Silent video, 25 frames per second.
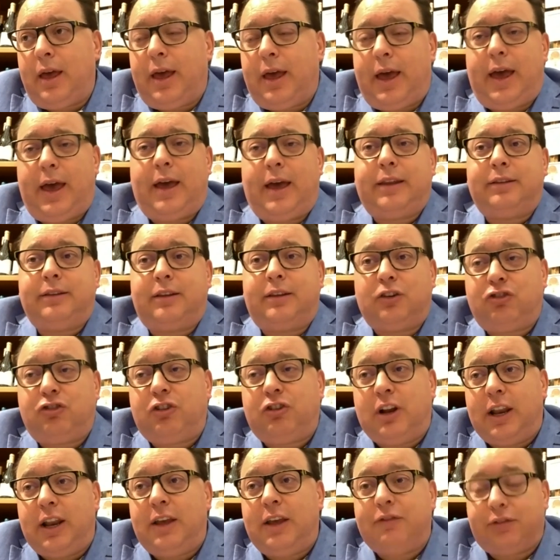and
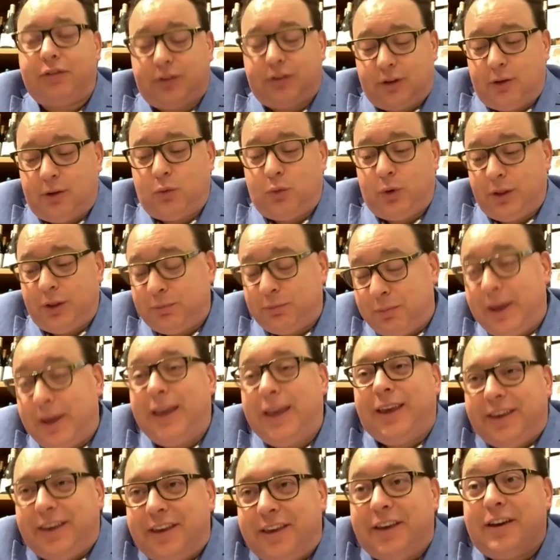she lives with
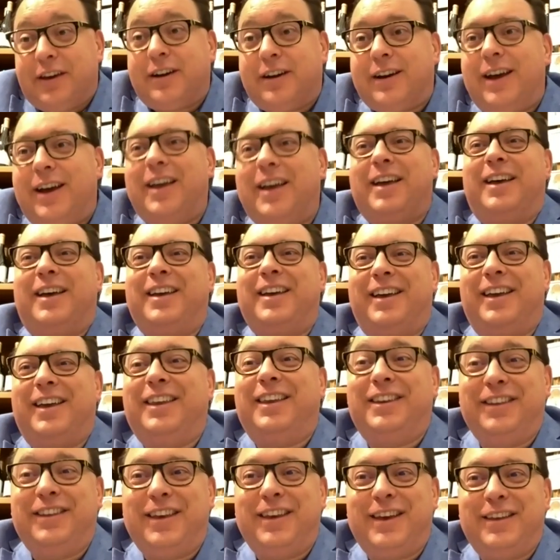me here
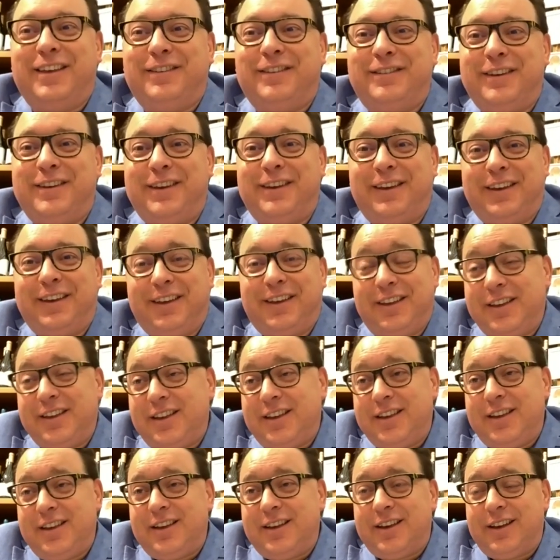in Jesi,
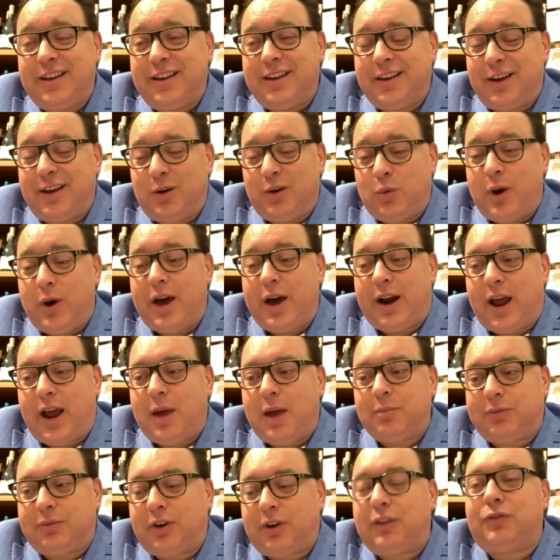where I
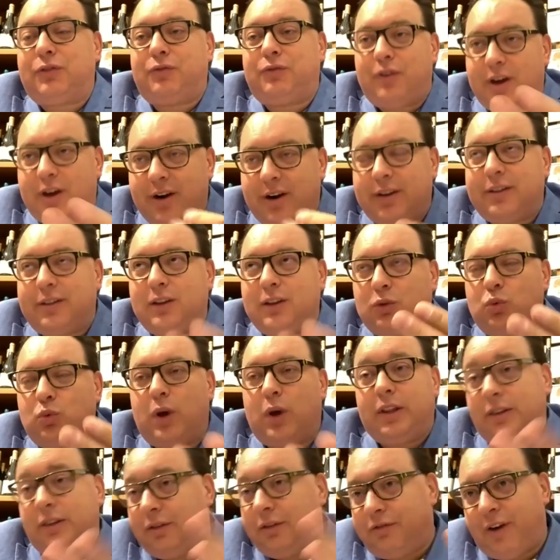am transferred
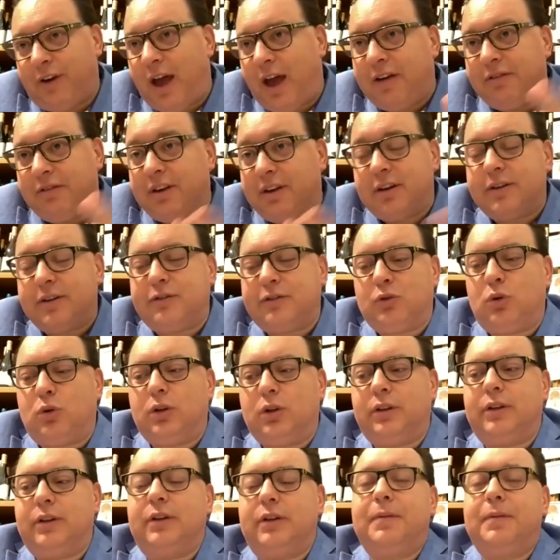25 years old